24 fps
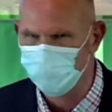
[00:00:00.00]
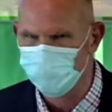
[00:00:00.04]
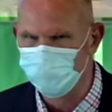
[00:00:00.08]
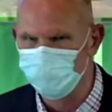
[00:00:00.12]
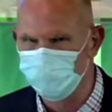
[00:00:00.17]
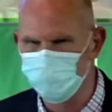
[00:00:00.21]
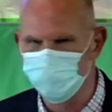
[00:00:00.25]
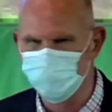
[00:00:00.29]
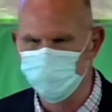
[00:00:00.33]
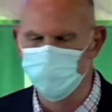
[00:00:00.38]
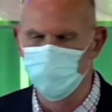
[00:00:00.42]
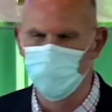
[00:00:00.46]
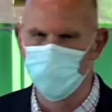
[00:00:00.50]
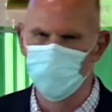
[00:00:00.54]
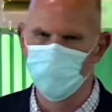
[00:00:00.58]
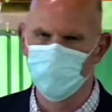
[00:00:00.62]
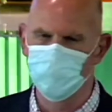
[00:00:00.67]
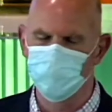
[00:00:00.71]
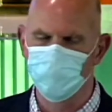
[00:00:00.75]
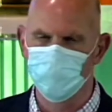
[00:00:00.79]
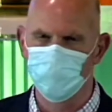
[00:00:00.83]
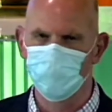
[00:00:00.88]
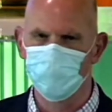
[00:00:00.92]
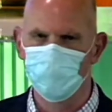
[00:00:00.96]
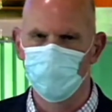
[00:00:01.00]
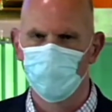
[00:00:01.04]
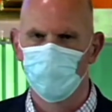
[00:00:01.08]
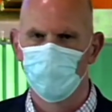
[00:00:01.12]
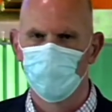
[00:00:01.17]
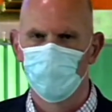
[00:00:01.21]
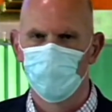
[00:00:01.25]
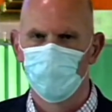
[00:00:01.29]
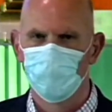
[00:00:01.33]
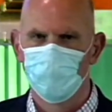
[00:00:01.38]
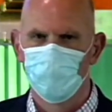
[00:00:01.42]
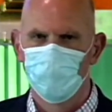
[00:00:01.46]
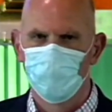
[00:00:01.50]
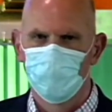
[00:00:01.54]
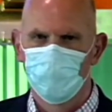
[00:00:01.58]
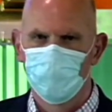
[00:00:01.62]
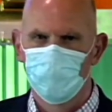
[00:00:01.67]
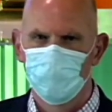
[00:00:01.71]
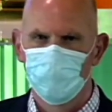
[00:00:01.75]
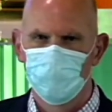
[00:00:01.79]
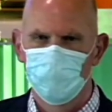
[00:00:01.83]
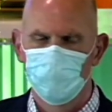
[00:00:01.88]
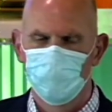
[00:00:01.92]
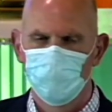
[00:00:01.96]
Christianity.
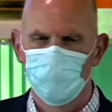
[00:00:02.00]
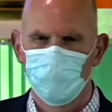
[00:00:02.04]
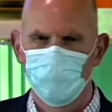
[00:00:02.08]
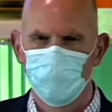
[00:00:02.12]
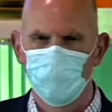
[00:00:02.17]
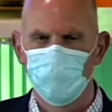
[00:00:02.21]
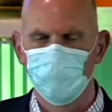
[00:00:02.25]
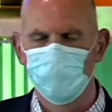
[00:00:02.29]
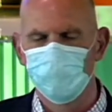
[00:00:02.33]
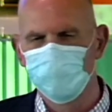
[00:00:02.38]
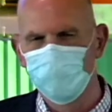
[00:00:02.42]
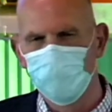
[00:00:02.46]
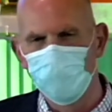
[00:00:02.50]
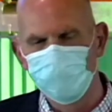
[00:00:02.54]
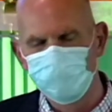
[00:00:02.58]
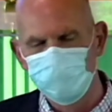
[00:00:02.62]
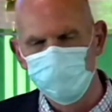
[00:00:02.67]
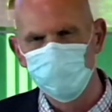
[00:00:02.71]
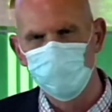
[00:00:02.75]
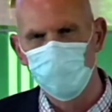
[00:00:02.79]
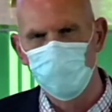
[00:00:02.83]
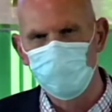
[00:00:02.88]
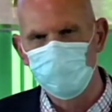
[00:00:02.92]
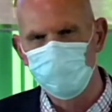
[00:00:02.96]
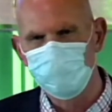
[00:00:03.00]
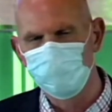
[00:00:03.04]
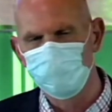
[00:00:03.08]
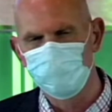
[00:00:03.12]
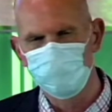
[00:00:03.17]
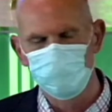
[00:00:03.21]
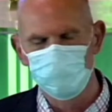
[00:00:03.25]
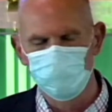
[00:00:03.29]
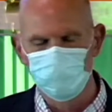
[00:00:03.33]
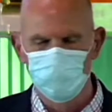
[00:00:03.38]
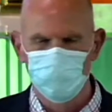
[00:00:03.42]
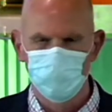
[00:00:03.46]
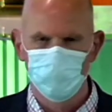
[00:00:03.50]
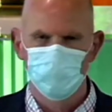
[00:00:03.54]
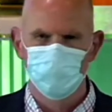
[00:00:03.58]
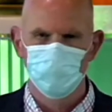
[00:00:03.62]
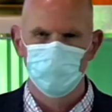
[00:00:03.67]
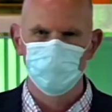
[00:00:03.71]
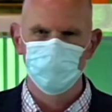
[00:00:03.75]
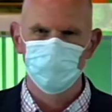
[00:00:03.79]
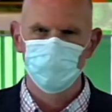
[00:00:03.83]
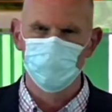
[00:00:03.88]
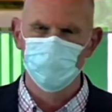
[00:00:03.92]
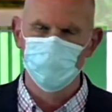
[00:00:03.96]
In the evangelical
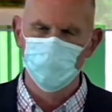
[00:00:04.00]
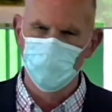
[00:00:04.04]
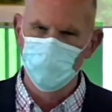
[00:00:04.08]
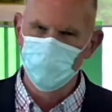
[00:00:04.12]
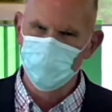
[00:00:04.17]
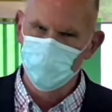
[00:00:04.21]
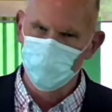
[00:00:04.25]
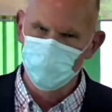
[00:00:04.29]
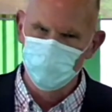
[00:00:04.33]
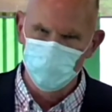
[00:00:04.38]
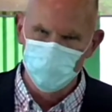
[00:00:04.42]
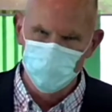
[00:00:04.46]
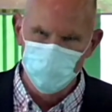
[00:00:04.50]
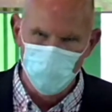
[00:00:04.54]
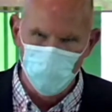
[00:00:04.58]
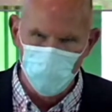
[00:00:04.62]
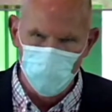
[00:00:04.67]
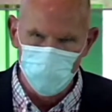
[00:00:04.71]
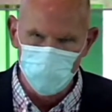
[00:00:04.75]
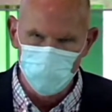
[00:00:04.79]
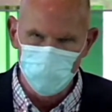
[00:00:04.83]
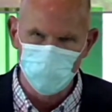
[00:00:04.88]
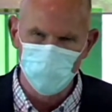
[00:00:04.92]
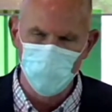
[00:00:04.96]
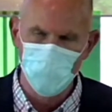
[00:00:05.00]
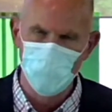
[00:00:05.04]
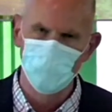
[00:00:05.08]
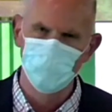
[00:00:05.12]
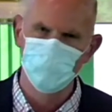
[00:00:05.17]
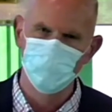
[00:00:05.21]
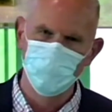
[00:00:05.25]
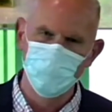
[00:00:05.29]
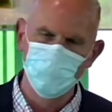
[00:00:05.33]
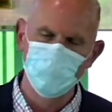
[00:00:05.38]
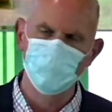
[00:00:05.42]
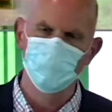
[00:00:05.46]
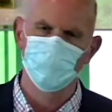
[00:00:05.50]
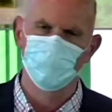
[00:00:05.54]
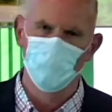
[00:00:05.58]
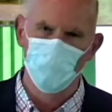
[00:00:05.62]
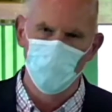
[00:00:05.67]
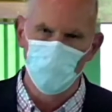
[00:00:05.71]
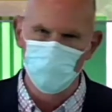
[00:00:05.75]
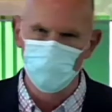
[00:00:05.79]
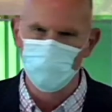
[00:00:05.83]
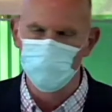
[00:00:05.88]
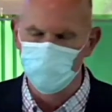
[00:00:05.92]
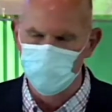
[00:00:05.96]
tradition, we talk about being
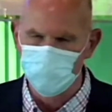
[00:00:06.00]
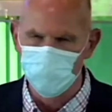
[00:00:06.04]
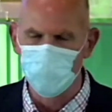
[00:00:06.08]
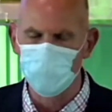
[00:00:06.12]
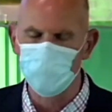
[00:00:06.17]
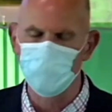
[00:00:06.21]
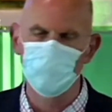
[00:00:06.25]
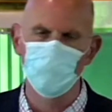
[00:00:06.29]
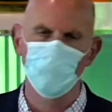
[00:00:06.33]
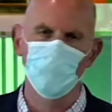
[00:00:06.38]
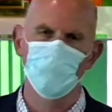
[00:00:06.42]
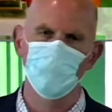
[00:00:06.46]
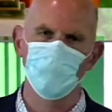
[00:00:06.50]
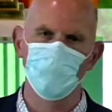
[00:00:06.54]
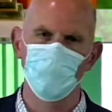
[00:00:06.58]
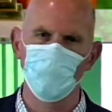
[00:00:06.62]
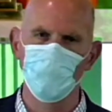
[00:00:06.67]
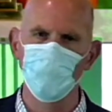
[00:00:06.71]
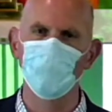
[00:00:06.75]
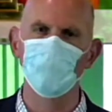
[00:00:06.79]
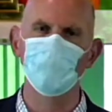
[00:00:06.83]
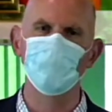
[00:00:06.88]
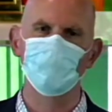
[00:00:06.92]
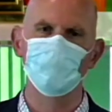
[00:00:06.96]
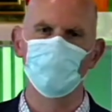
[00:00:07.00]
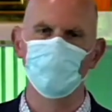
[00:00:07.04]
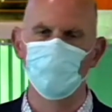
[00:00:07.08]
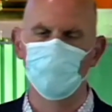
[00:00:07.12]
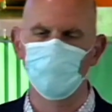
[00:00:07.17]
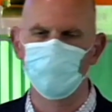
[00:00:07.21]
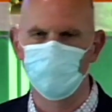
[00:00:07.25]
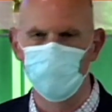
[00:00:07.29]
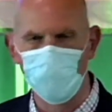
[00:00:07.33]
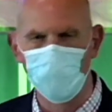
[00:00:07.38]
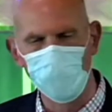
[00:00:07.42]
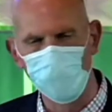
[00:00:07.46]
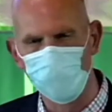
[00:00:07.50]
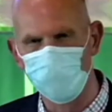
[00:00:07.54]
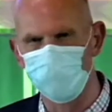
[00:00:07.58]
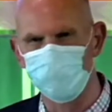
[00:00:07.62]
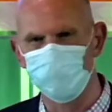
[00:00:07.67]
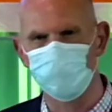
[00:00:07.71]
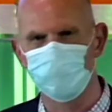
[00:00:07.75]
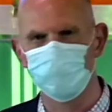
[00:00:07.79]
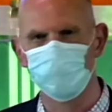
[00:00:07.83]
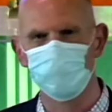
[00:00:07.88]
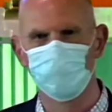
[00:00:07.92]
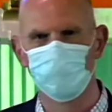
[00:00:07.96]
born again or born from above
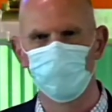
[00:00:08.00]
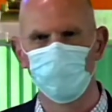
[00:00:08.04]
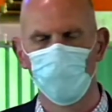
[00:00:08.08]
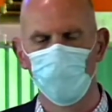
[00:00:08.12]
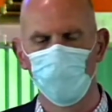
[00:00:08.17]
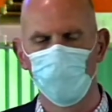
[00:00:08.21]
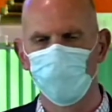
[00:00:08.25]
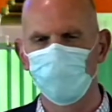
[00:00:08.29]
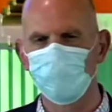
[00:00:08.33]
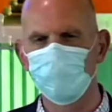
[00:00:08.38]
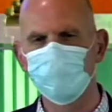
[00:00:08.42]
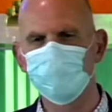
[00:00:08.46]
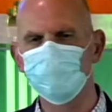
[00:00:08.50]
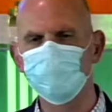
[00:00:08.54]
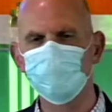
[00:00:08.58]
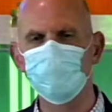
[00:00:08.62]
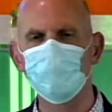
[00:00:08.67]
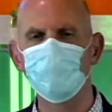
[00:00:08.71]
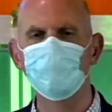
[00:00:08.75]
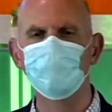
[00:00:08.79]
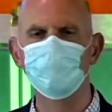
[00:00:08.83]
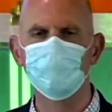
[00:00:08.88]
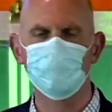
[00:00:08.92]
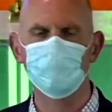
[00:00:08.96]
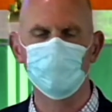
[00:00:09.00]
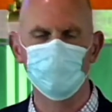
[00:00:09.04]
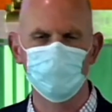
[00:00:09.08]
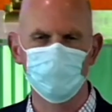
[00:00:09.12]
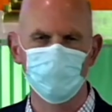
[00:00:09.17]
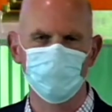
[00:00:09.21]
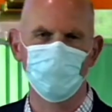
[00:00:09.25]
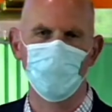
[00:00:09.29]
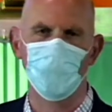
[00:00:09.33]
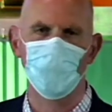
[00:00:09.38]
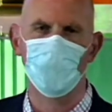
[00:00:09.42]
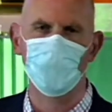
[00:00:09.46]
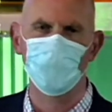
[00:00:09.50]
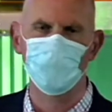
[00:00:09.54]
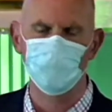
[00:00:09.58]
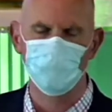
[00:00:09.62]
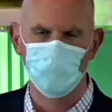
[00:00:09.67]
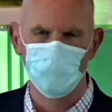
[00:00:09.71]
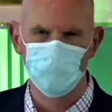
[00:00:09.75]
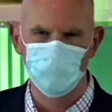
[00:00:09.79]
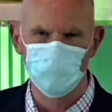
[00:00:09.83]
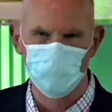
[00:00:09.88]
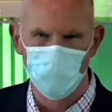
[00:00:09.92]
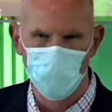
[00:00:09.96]
or receiving the divine
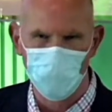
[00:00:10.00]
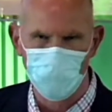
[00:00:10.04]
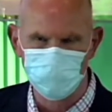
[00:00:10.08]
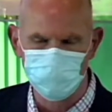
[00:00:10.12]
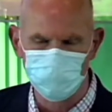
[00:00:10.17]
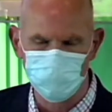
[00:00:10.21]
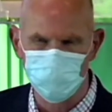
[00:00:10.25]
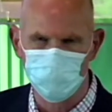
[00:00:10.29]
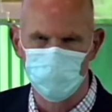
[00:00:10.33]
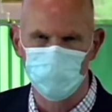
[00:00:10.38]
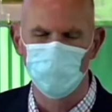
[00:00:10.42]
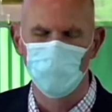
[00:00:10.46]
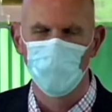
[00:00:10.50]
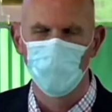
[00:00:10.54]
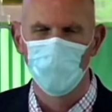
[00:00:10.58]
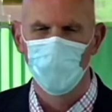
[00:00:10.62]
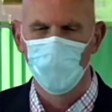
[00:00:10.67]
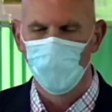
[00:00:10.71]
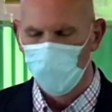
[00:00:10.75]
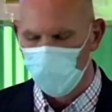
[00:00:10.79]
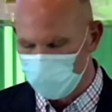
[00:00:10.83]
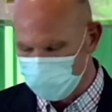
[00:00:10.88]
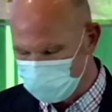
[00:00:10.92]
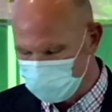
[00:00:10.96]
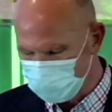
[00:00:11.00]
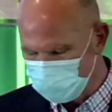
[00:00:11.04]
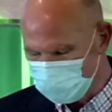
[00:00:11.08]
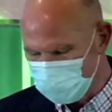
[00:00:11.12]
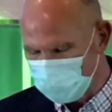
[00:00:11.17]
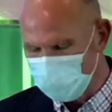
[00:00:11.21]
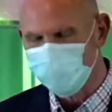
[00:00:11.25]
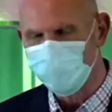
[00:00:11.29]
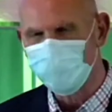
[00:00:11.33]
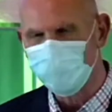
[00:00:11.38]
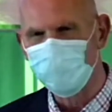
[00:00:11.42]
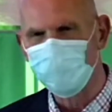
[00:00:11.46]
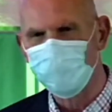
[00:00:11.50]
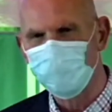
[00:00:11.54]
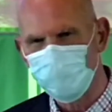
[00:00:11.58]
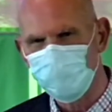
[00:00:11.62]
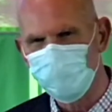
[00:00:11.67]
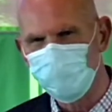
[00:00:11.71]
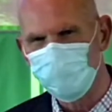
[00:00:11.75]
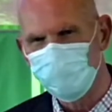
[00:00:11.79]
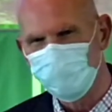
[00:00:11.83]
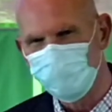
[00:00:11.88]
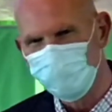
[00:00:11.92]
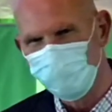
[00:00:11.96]
adoption. And this
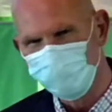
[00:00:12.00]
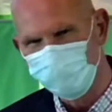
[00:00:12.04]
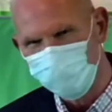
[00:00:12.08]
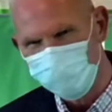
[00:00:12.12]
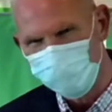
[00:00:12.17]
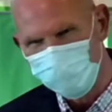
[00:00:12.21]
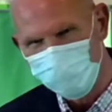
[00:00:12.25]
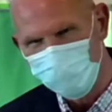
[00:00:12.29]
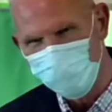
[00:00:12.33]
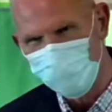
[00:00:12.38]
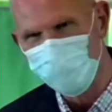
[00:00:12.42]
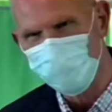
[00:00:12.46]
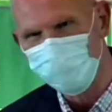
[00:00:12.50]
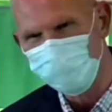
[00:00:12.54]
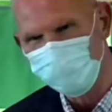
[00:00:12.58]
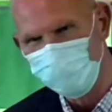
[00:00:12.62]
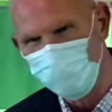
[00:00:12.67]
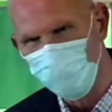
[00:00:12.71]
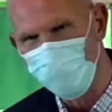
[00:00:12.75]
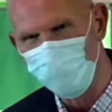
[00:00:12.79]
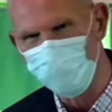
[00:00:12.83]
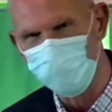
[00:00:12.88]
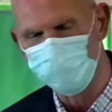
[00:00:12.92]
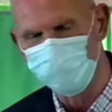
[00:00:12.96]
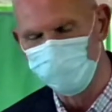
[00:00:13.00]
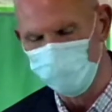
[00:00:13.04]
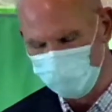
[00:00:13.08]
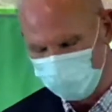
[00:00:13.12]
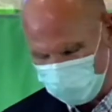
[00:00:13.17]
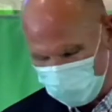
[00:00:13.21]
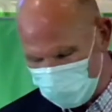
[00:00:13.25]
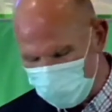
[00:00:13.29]
is the beginning part of it.